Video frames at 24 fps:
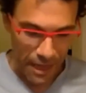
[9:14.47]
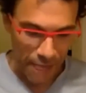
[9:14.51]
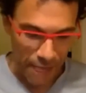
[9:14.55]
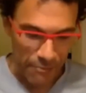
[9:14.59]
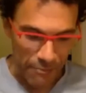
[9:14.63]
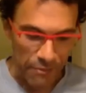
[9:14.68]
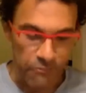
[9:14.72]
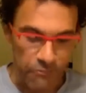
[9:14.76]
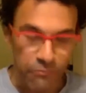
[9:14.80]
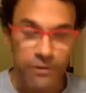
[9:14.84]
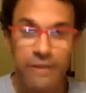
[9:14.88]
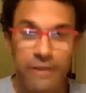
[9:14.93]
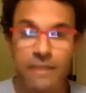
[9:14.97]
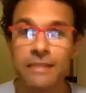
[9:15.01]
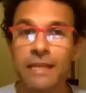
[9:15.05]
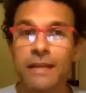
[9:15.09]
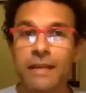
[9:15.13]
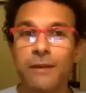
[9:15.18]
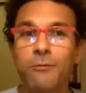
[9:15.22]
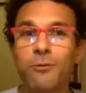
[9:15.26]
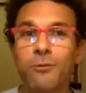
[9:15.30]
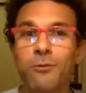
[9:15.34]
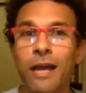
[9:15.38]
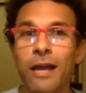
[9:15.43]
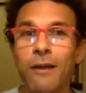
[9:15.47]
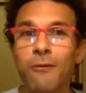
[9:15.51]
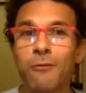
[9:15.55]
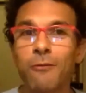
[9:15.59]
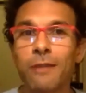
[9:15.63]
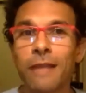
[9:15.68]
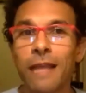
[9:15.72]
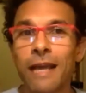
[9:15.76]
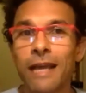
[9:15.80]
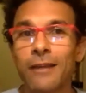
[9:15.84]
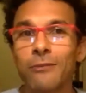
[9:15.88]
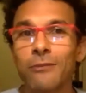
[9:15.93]
mean, first I
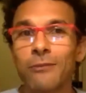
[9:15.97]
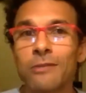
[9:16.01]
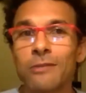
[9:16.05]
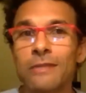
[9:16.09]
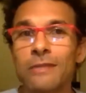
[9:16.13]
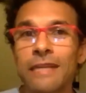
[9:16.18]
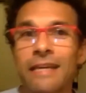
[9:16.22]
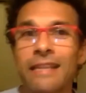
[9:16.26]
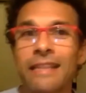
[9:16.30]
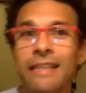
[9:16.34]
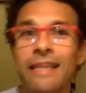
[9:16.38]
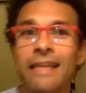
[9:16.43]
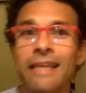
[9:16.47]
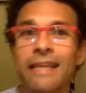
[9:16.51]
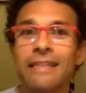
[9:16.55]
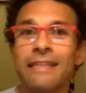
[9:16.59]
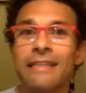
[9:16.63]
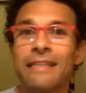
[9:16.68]
would like to say that